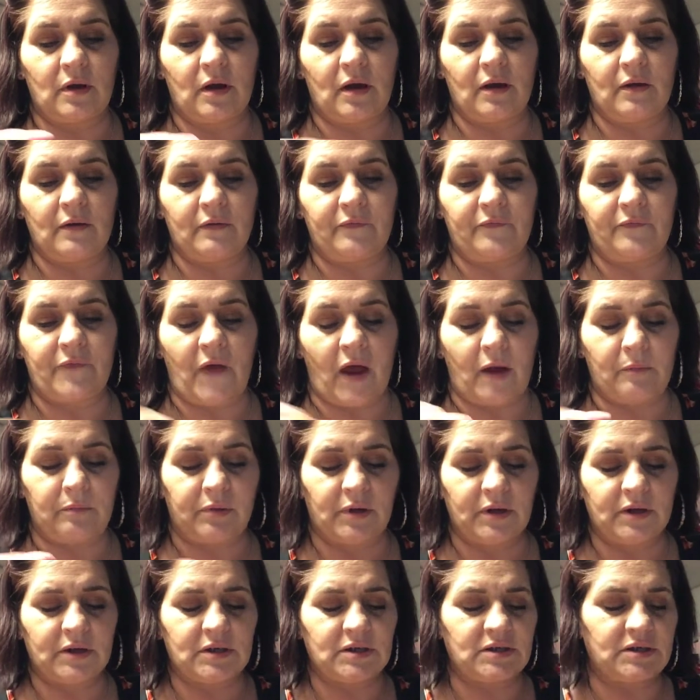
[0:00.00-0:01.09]
of
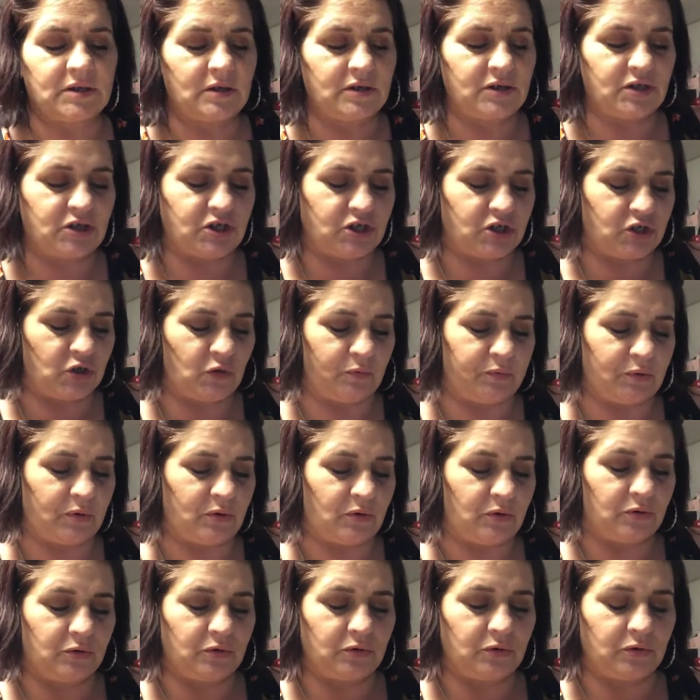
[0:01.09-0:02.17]
fabrics. Super
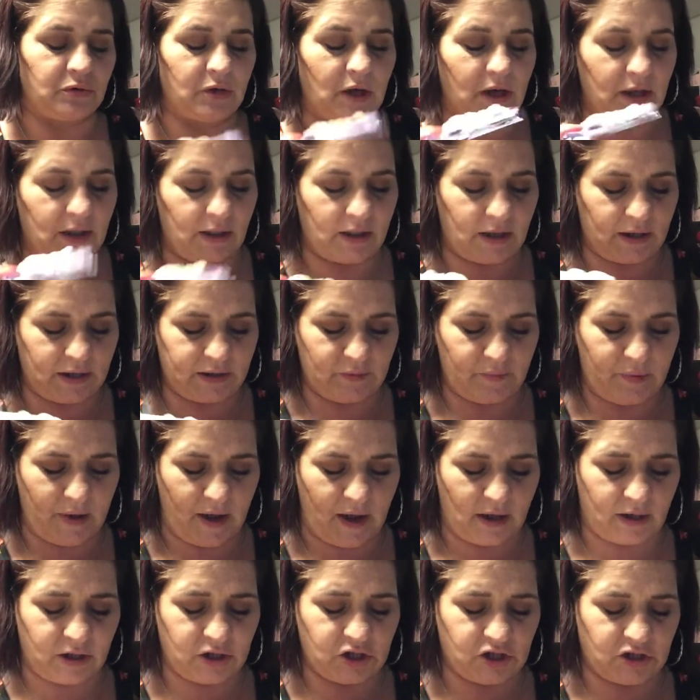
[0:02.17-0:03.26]
cool. I like the
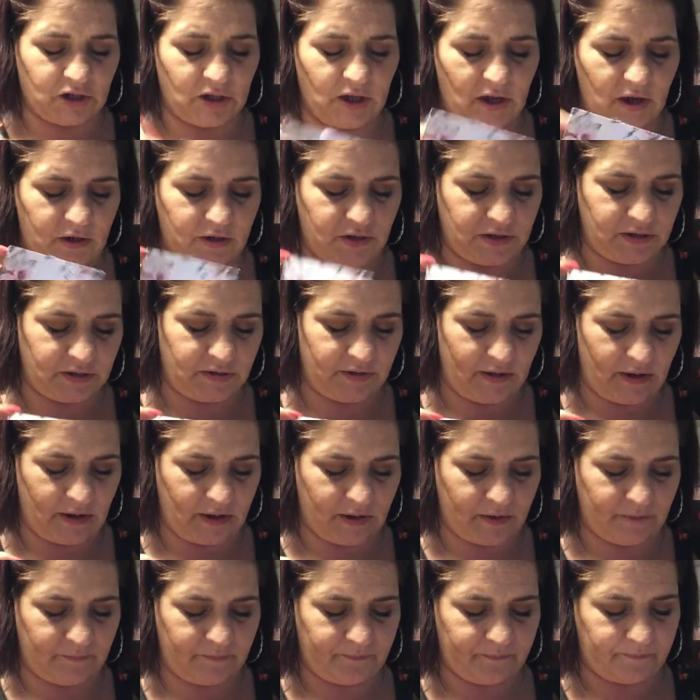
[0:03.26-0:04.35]
packaging, how you did
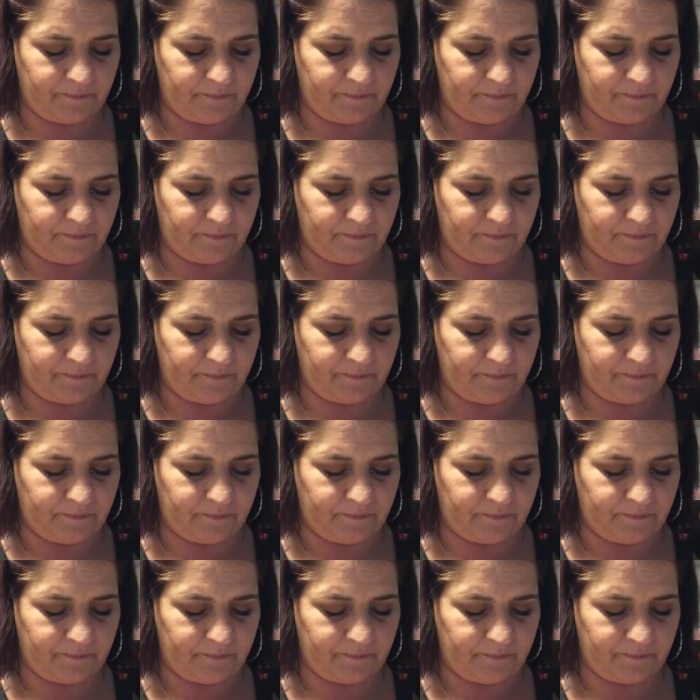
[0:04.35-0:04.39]
that.